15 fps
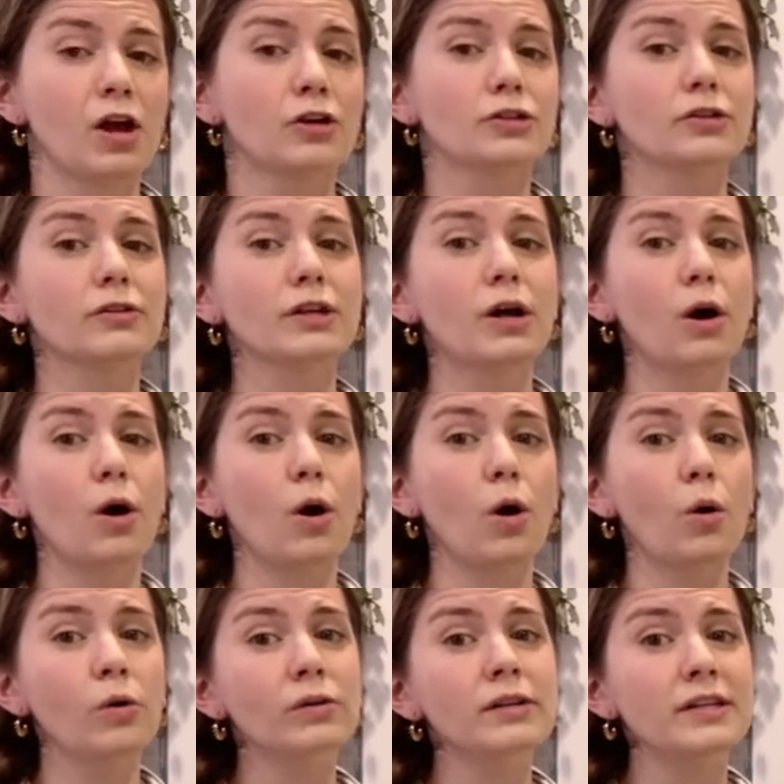So the
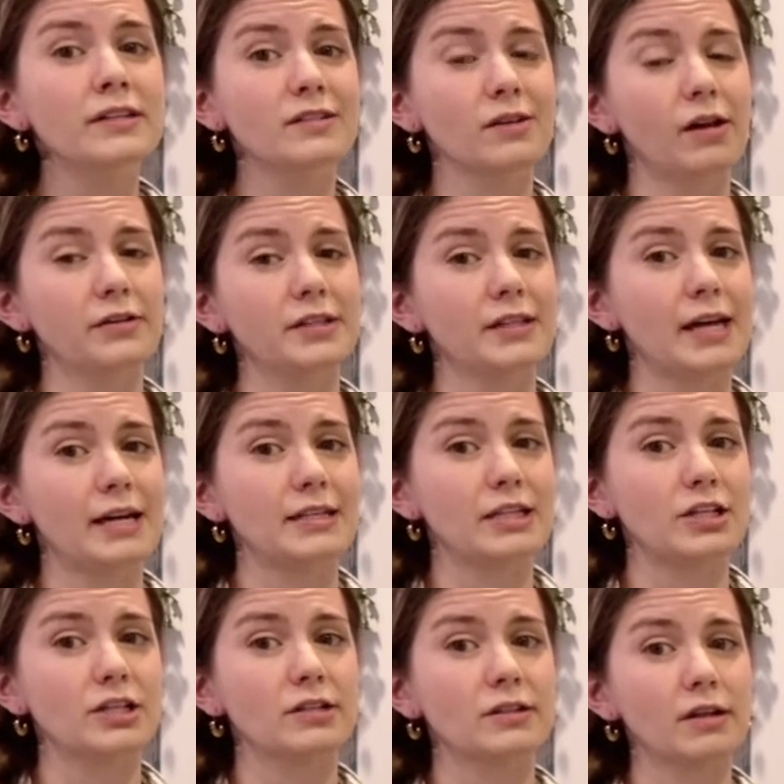only salt in that
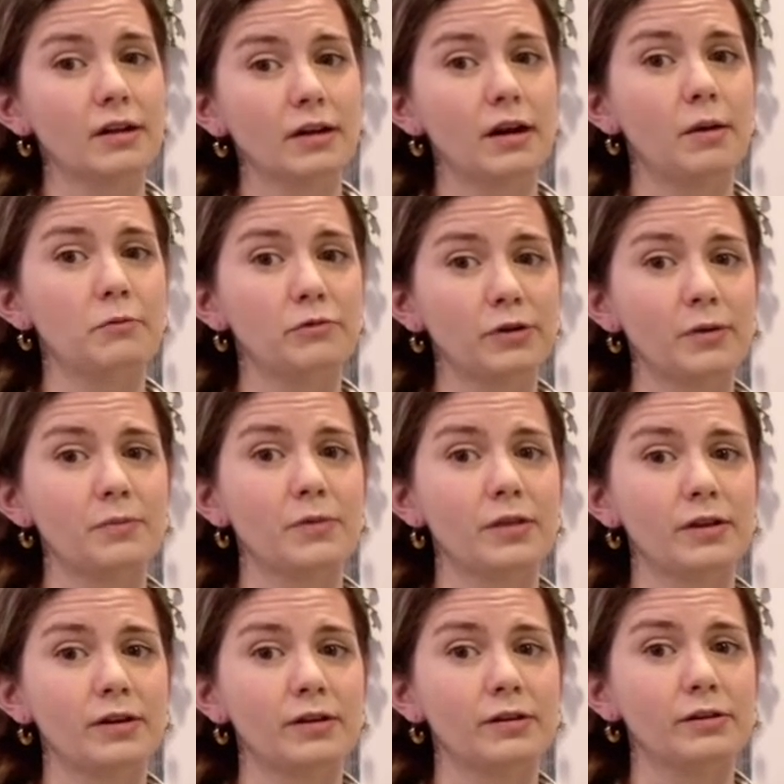dish is going to come from
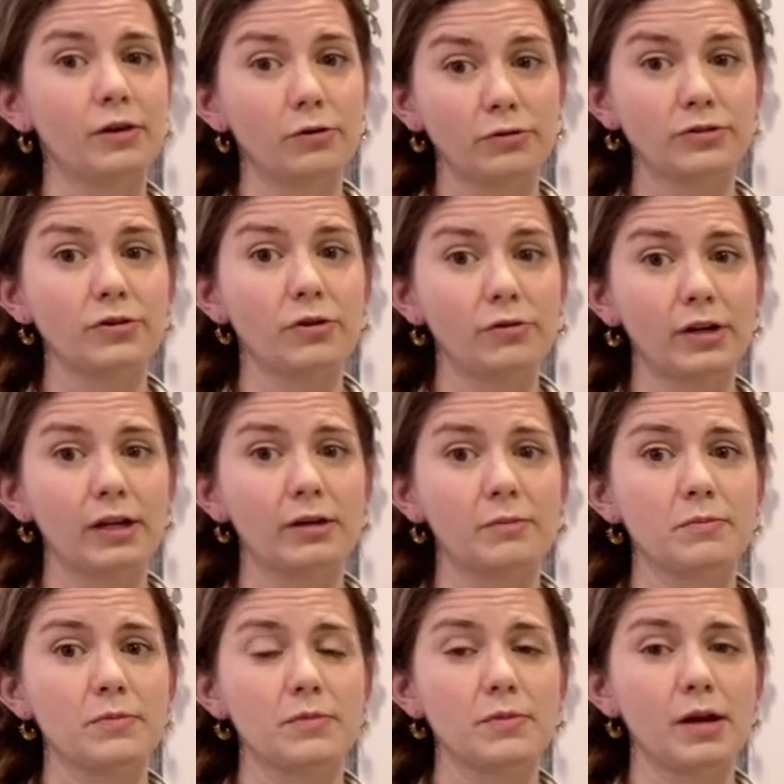the low
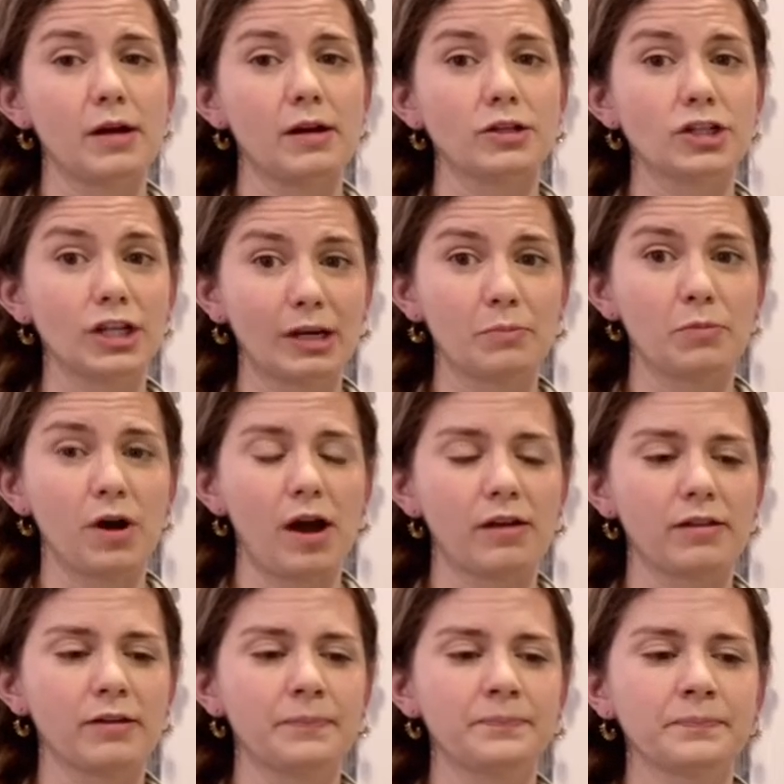sodium chicken broth.
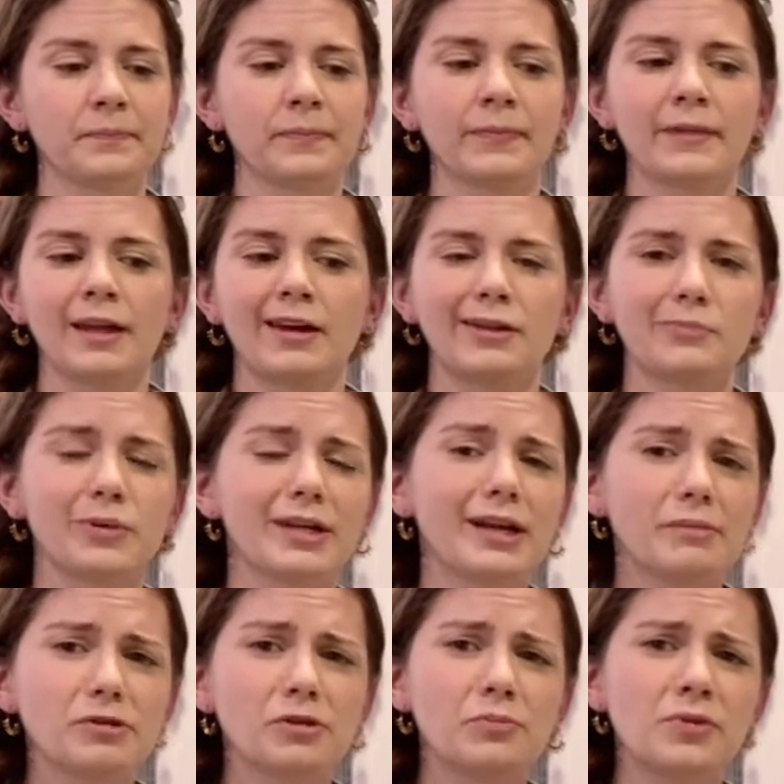Bring it
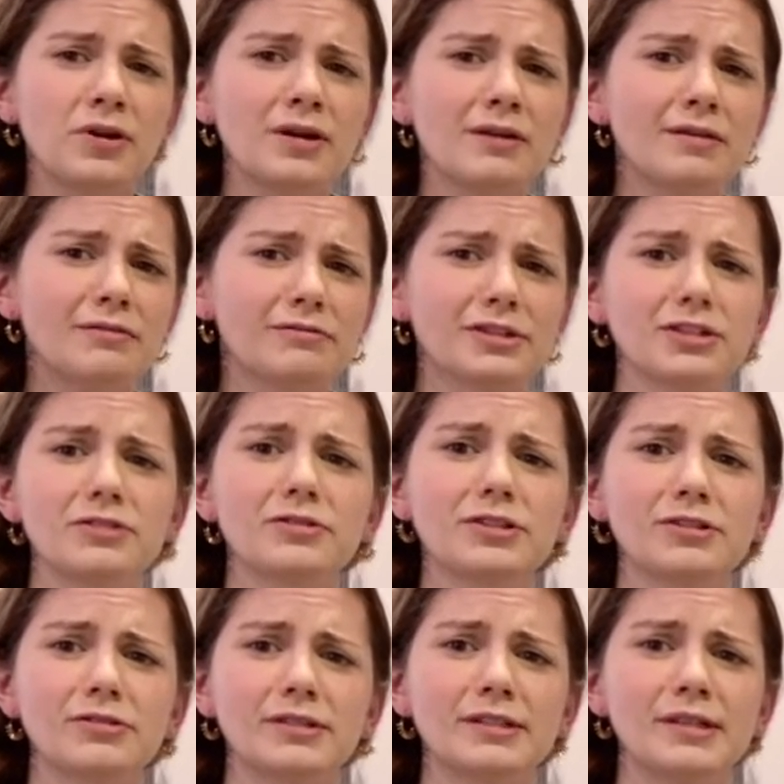up to a boil, reduce
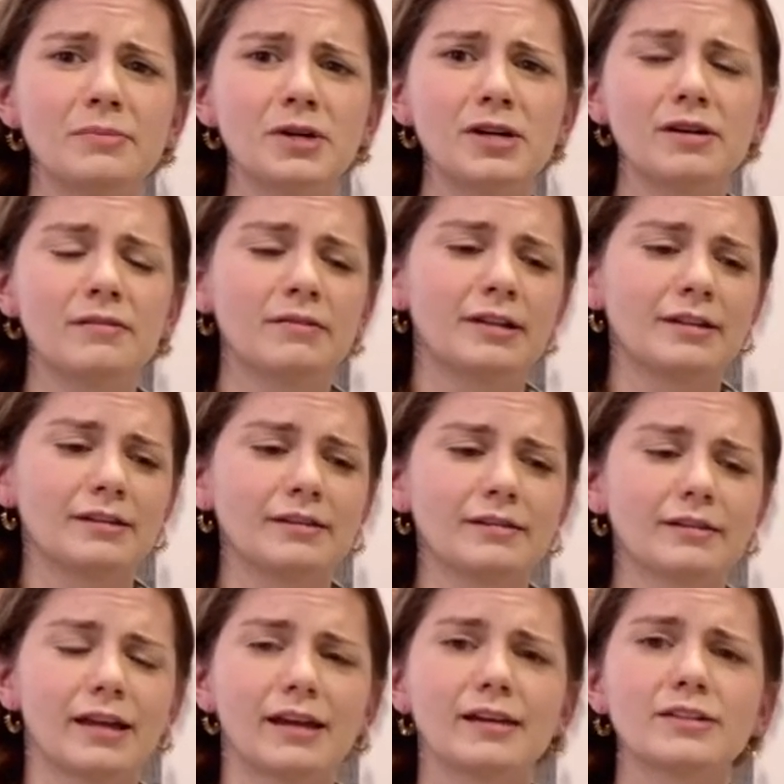to a simmer,
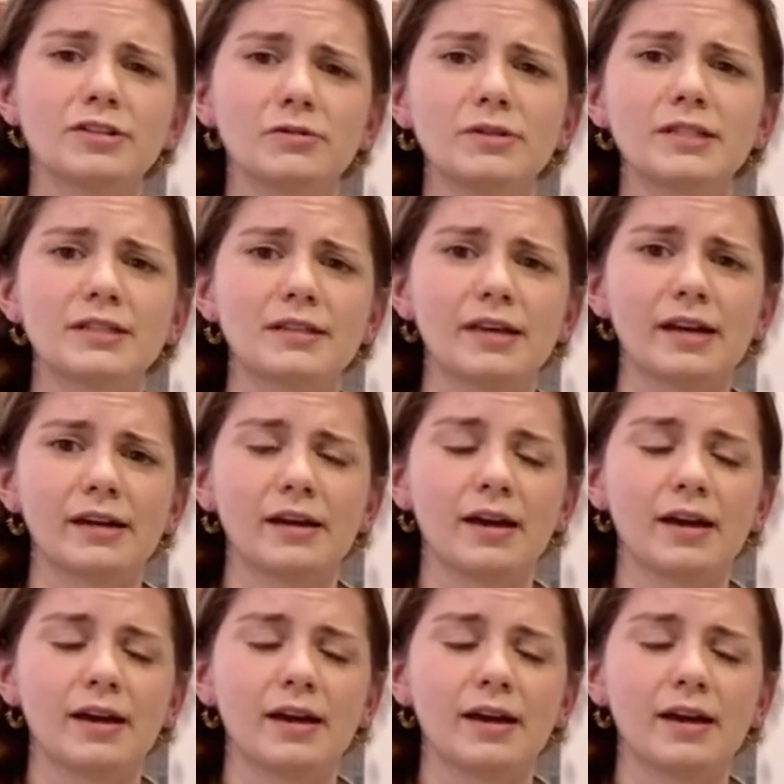let it do its thing.